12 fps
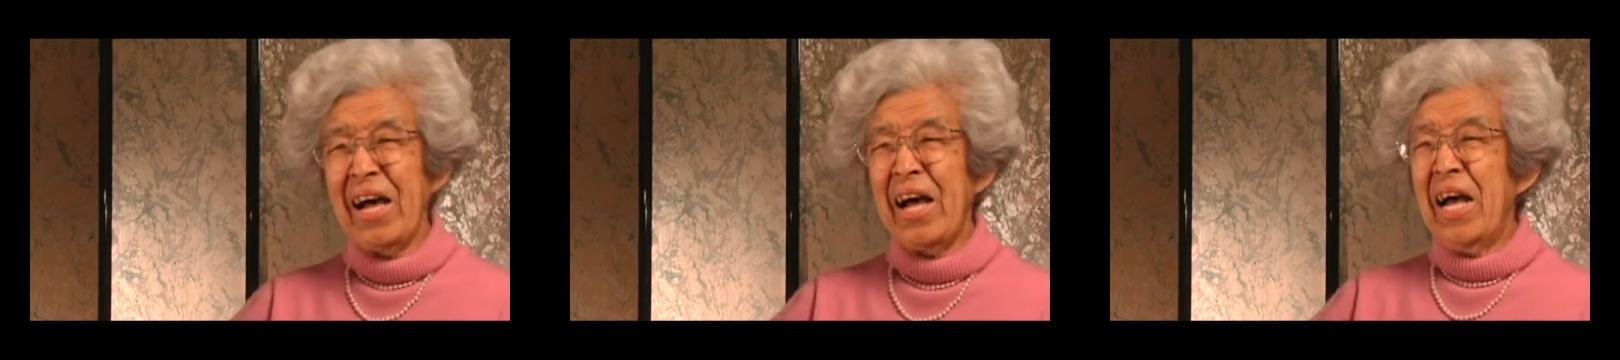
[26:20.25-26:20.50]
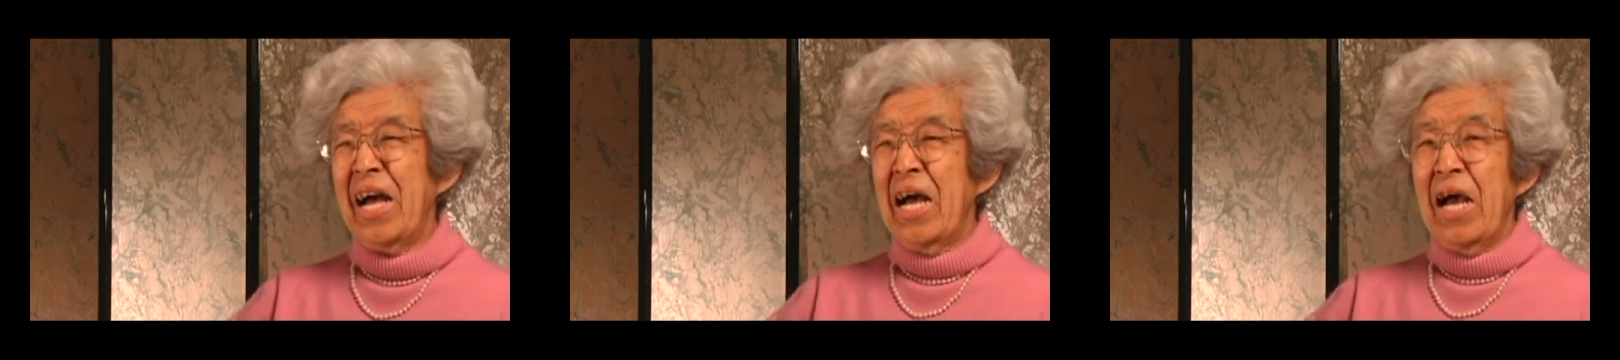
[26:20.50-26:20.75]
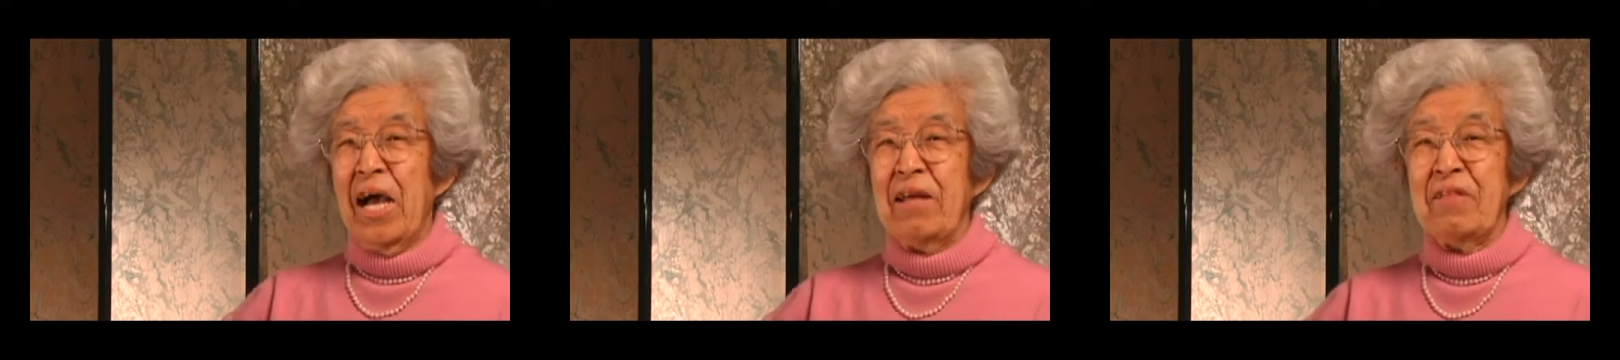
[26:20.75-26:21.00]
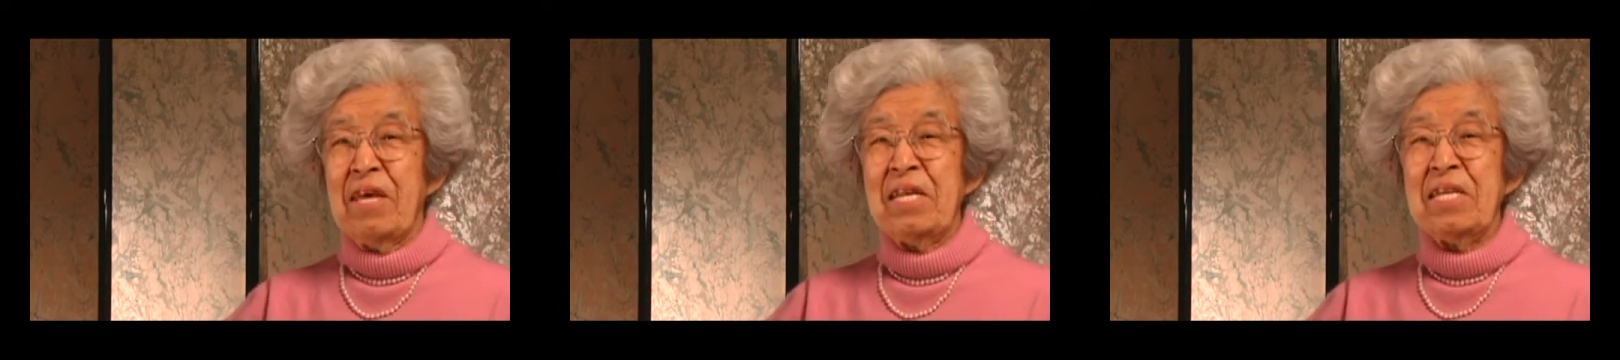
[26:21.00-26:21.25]
And then he
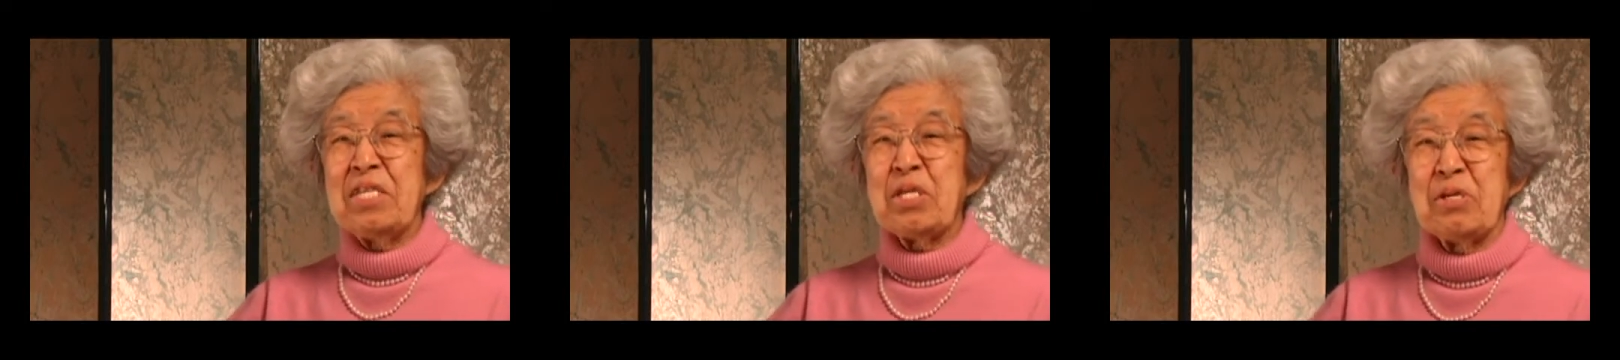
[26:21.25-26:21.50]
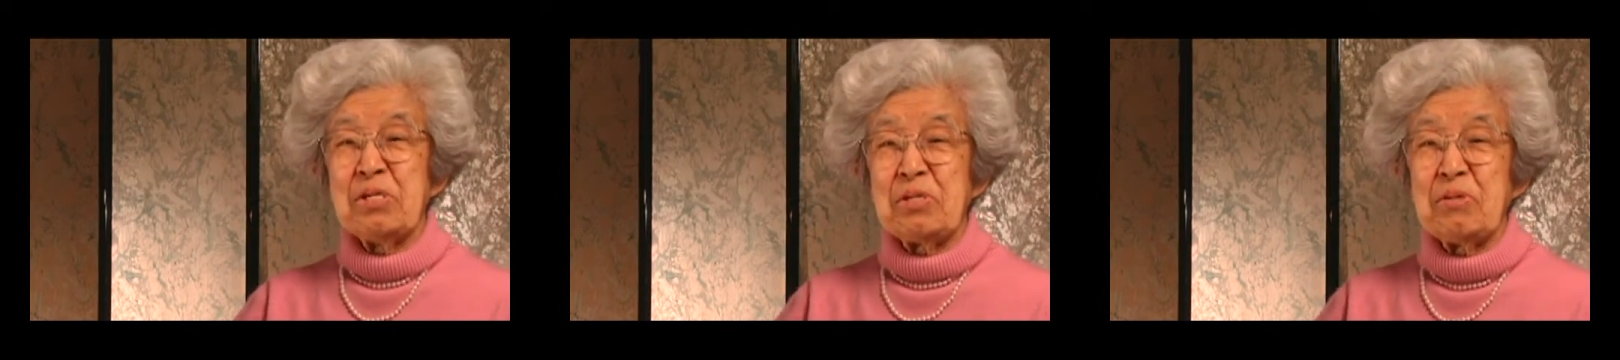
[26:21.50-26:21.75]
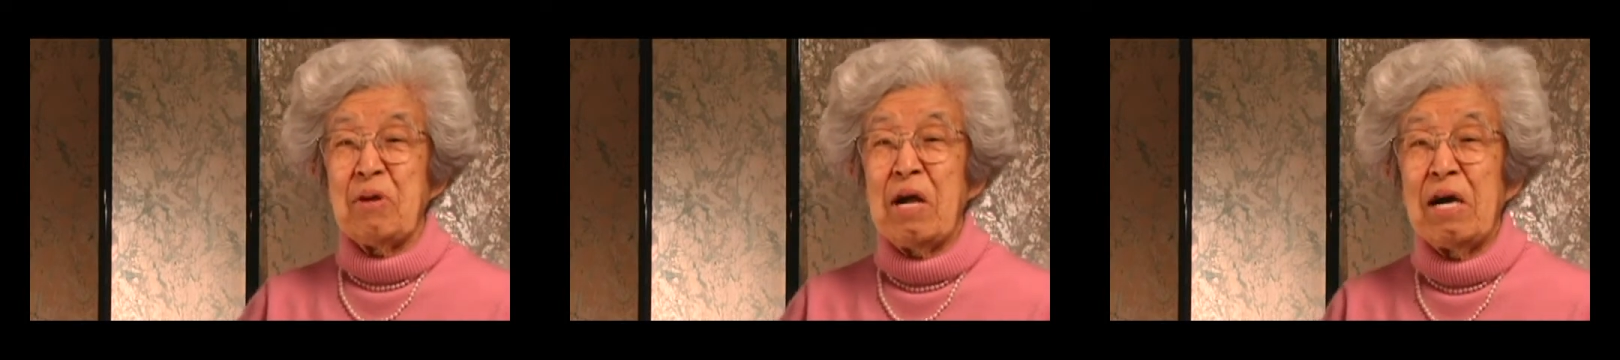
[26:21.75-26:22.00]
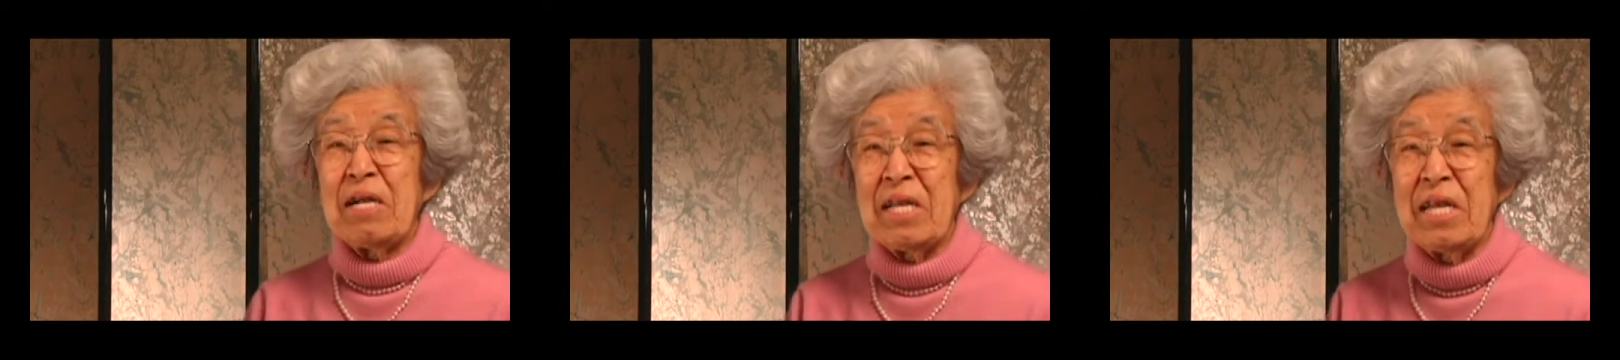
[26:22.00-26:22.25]
turns around and he
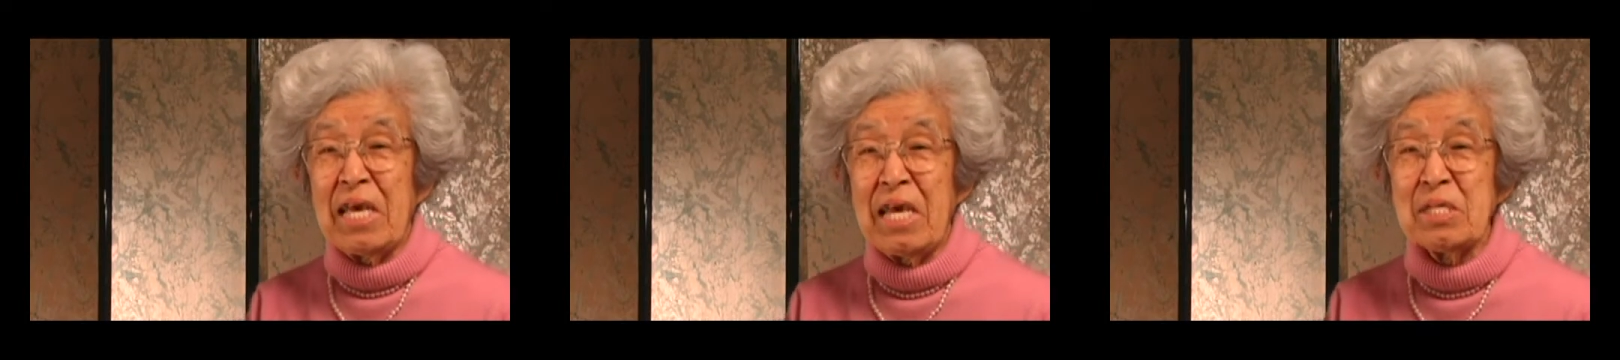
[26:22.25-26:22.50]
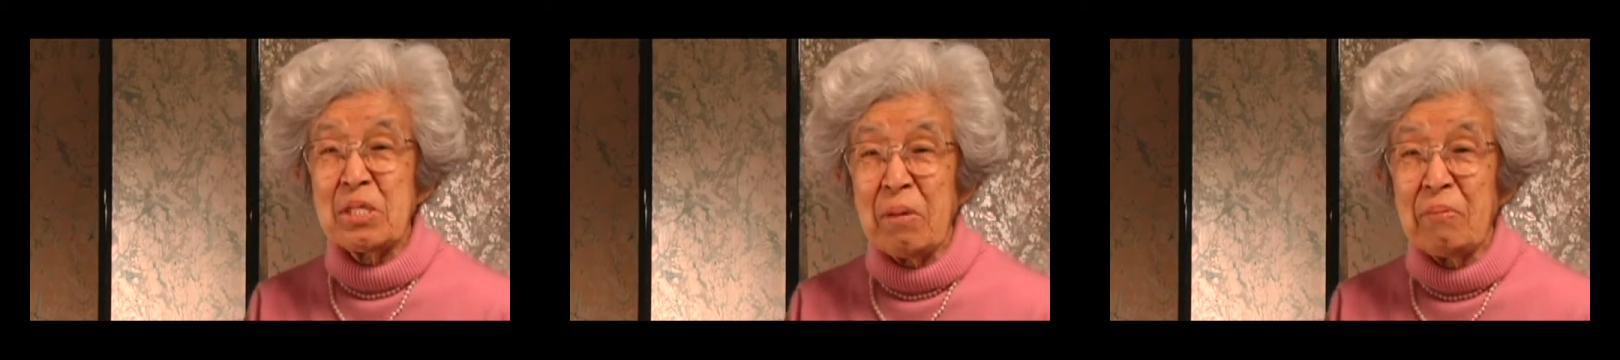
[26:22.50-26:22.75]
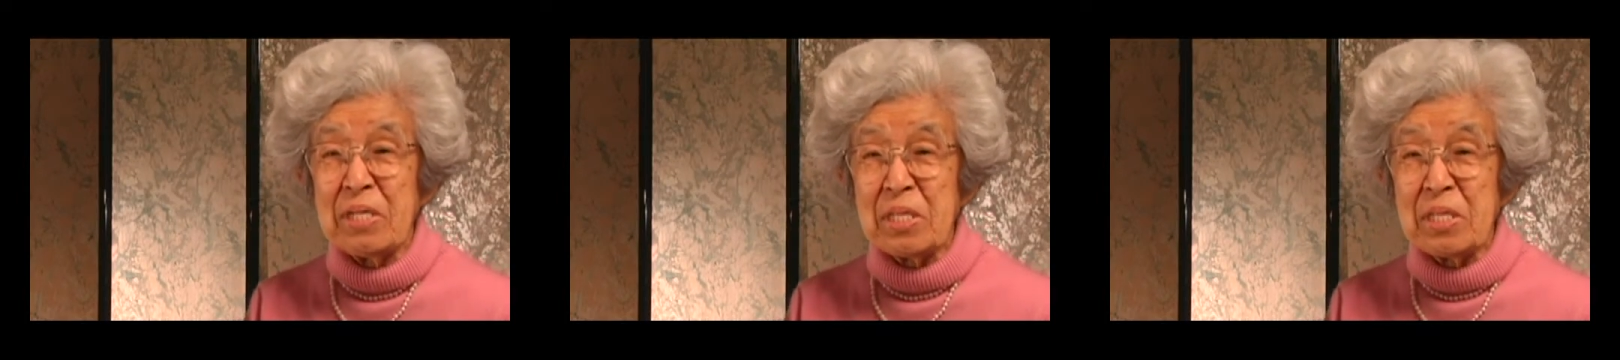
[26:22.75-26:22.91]
ends up by saying,